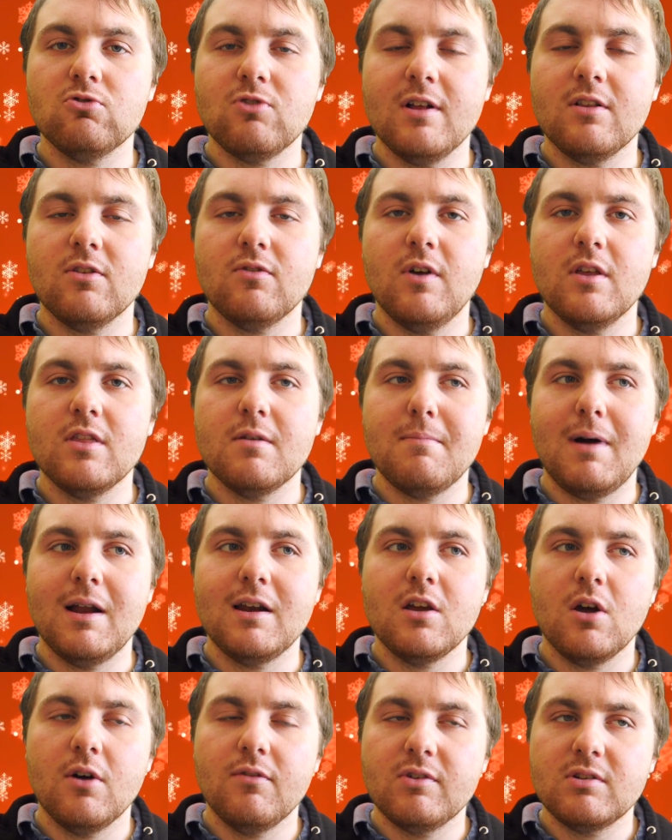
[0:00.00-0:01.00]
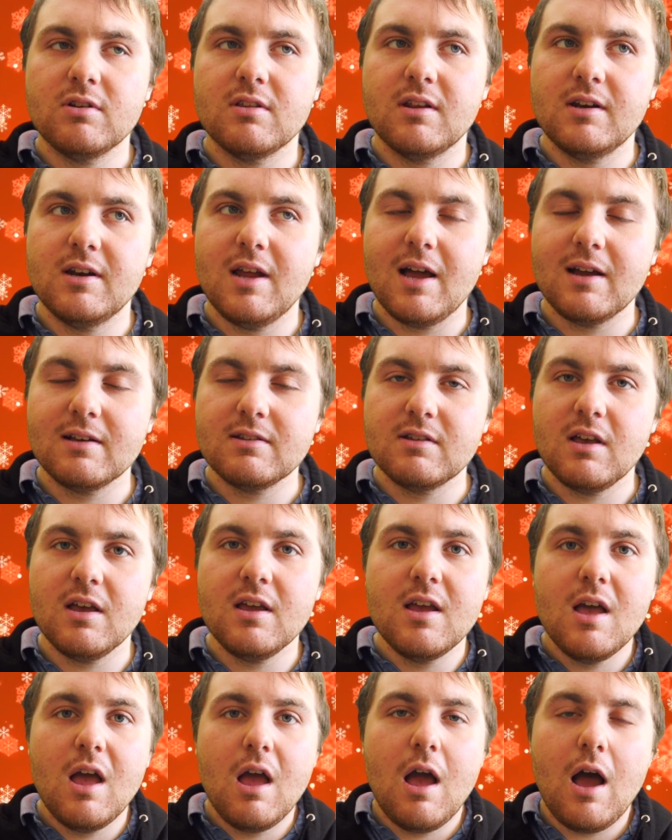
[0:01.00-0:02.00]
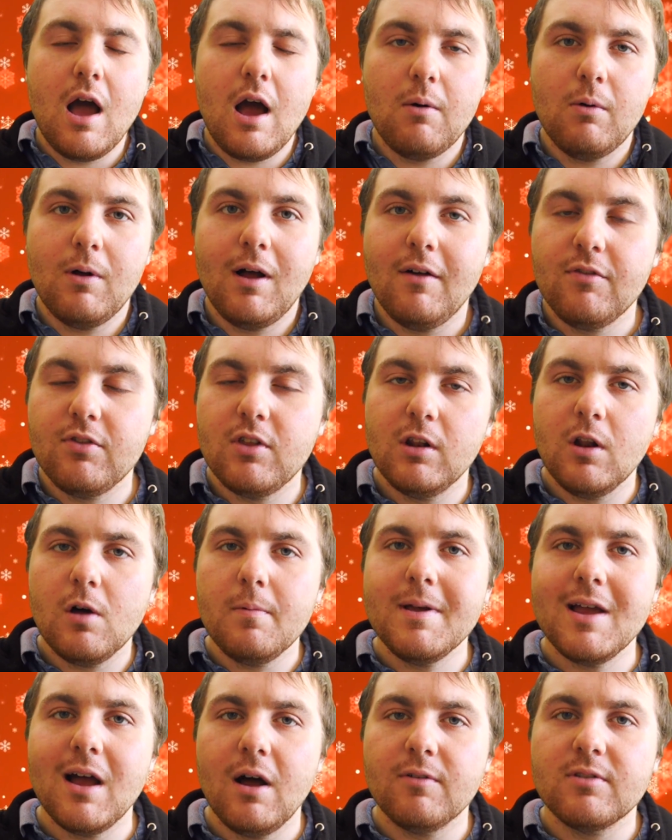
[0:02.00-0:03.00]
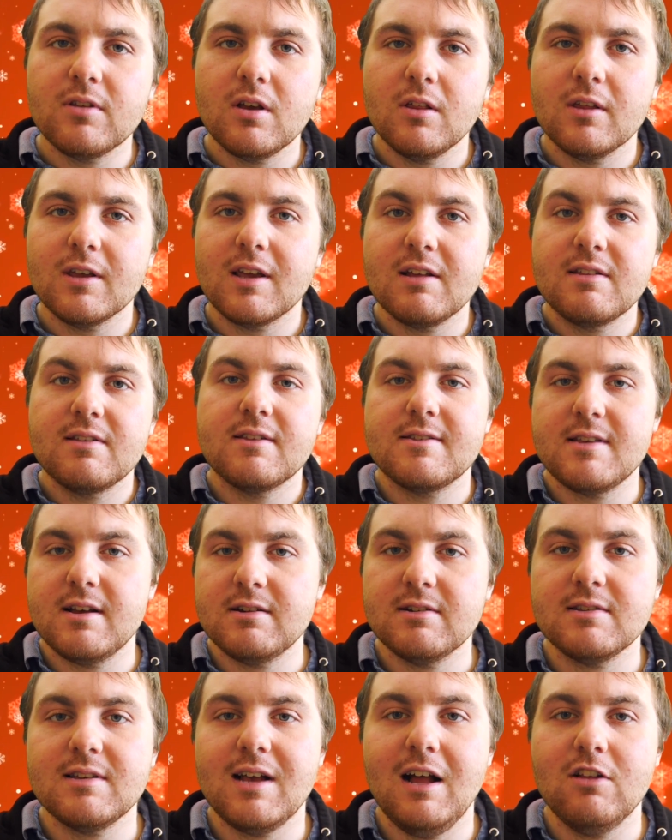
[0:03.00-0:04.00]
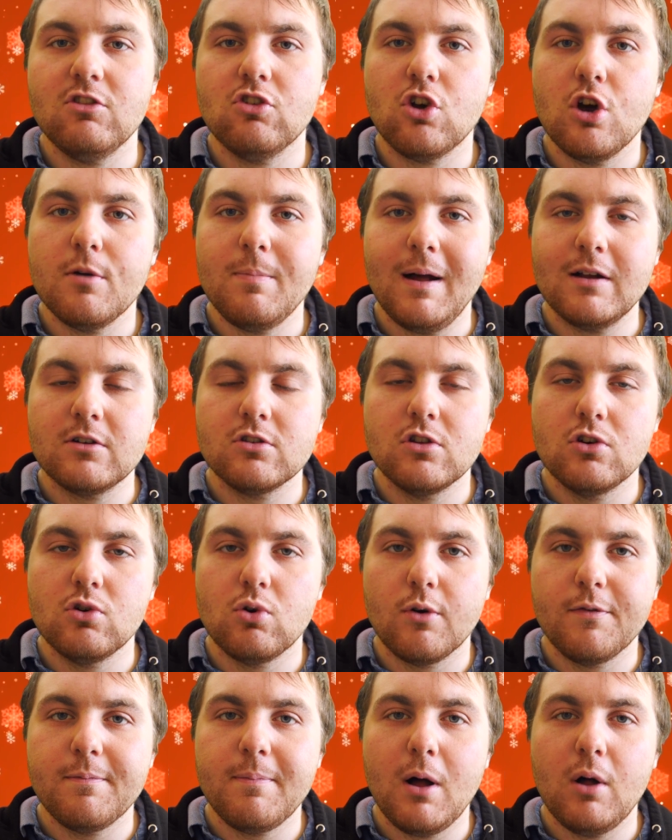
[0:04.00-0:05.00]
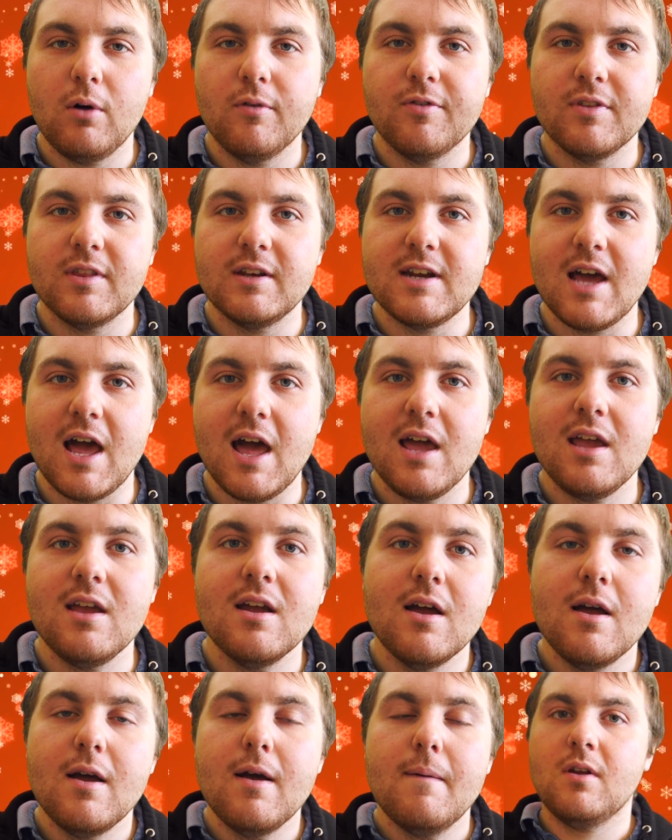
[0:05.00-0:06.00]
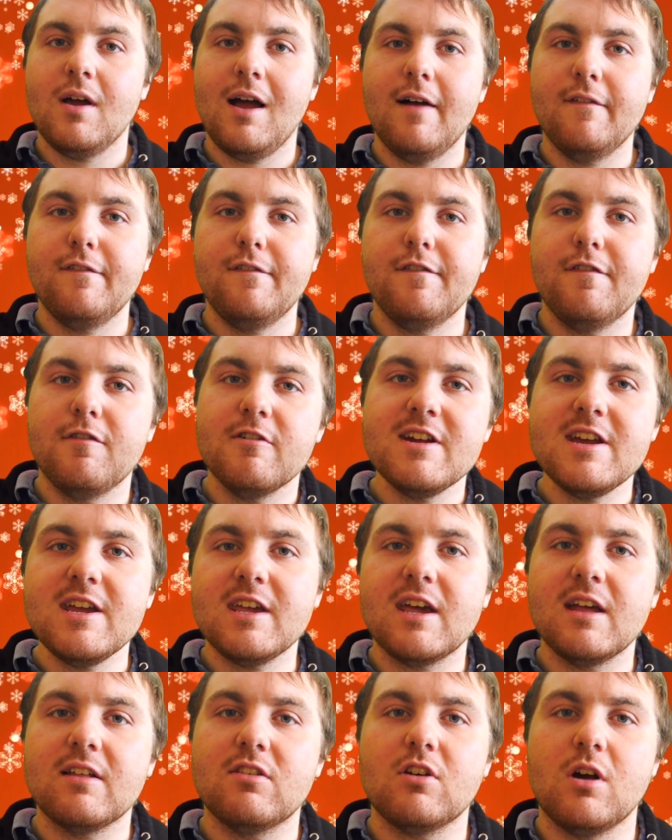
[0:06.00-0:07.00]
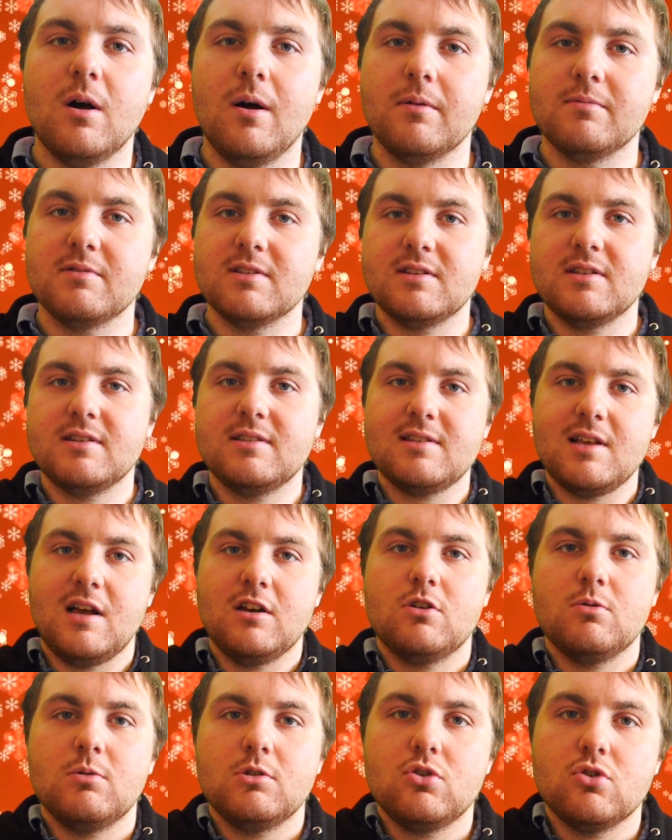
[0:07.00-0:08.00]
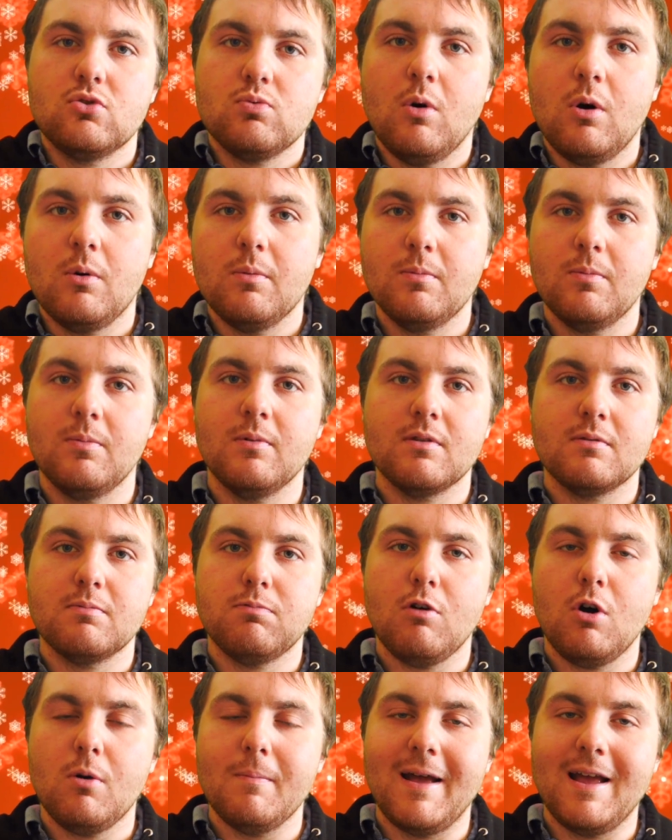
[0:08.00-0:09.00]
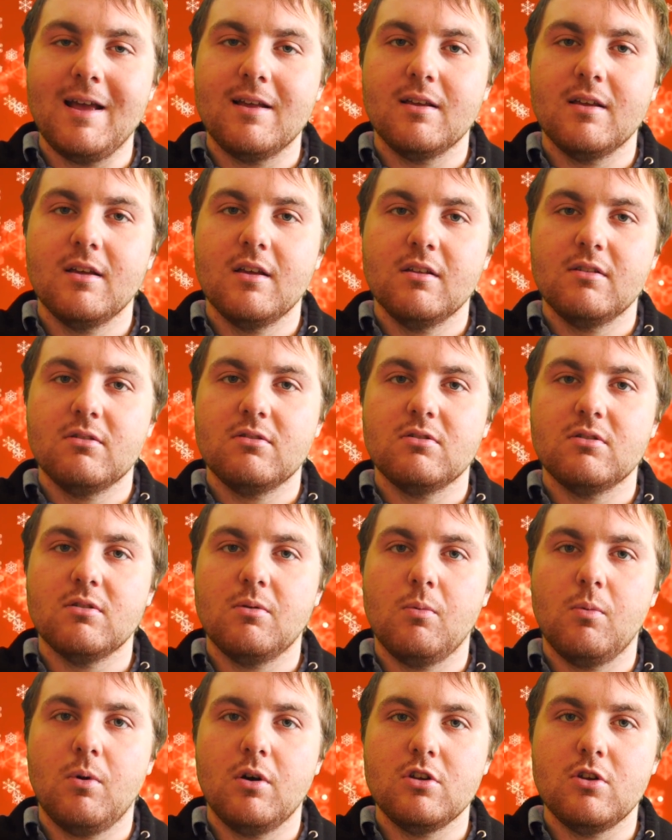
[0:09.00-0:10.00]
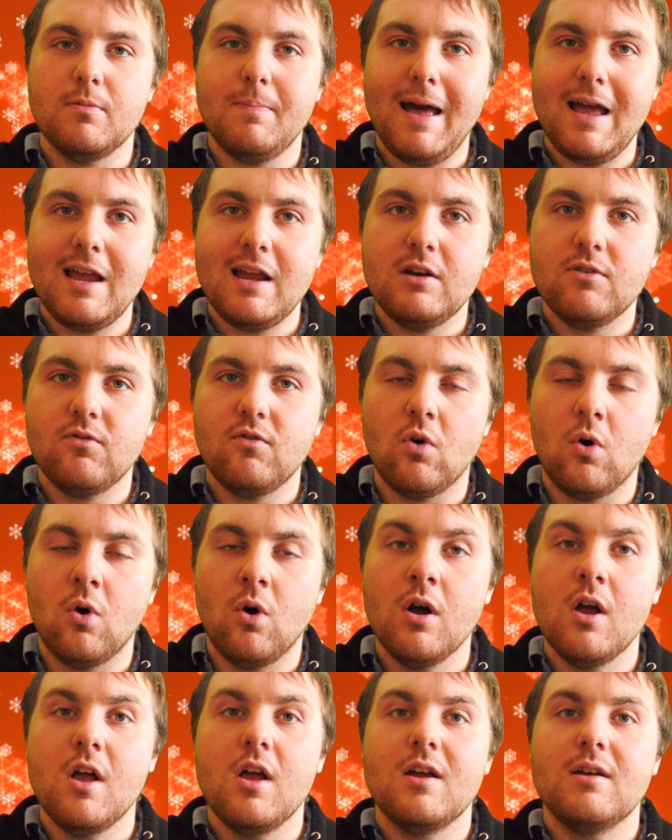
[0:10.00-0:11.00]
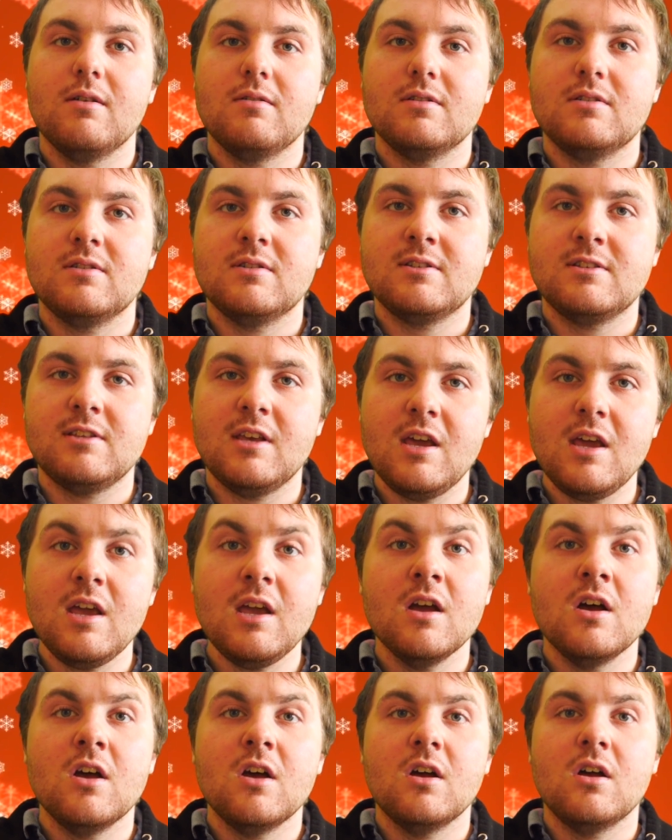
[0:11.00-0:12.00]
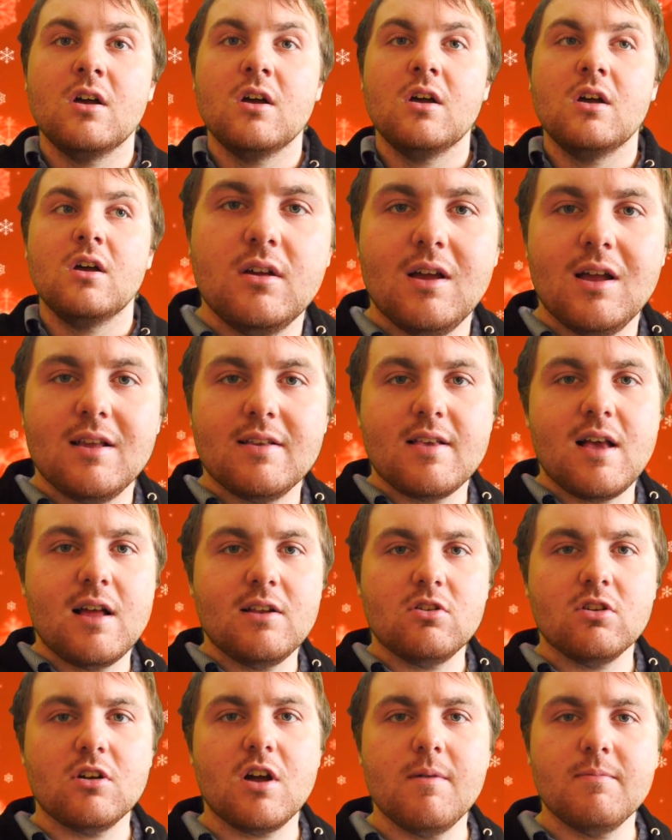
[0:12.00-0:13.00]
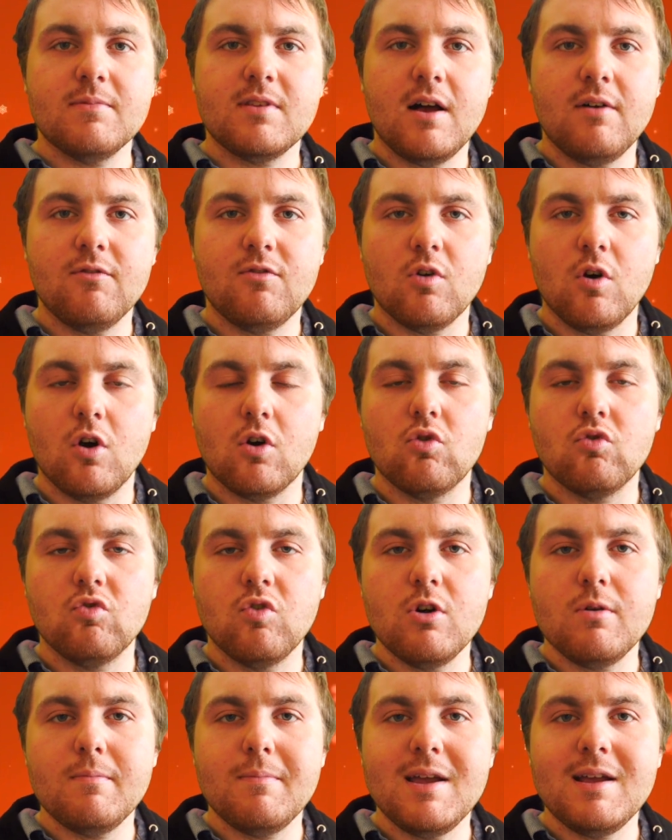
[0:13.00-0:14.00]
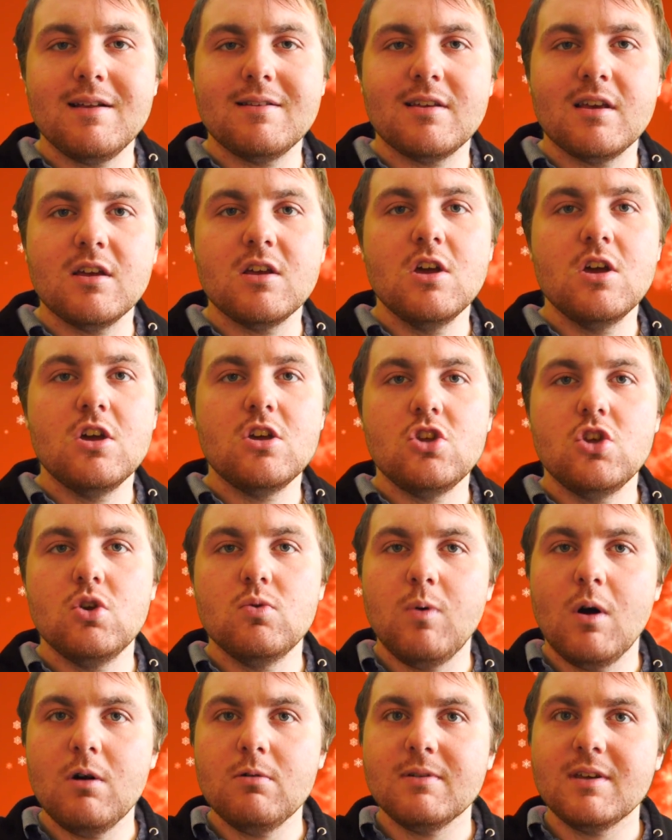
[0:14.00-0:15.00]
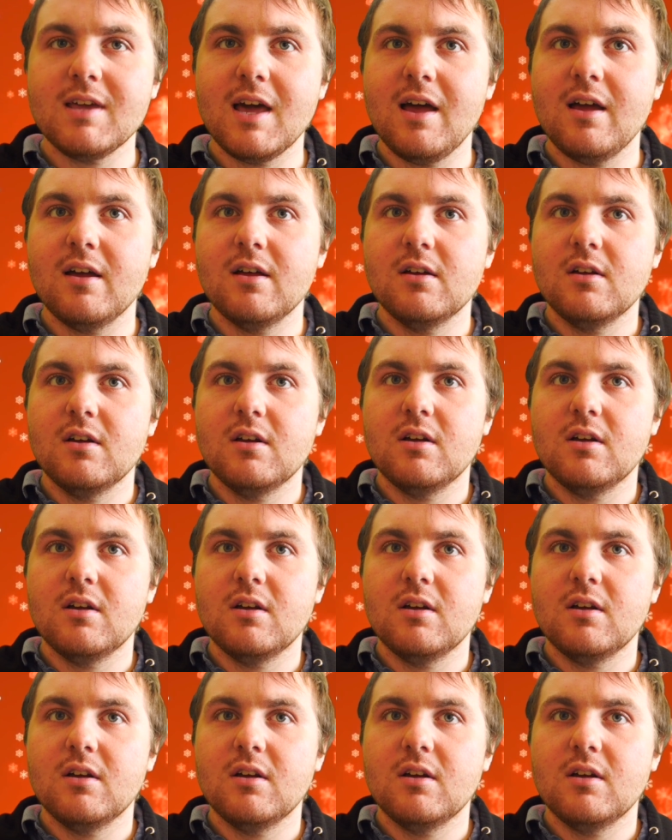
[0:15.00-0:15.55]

transfer the money over to the next day and we'll have the lobby elf tell the kids that Santa's had to go back to the North Pole for the day and have three kids come up to see Santa, which was what was promised and what you paid for. See, Santa comes down for a group meeting. You won't get